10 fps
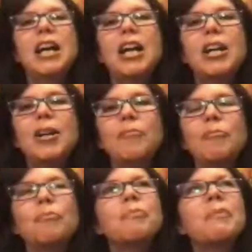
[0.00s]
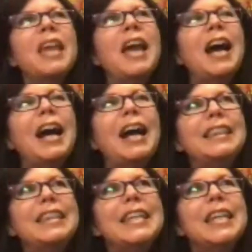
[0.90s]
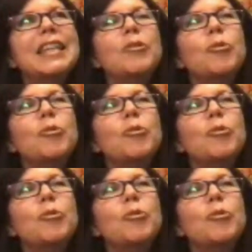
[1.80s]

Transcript: Um, I think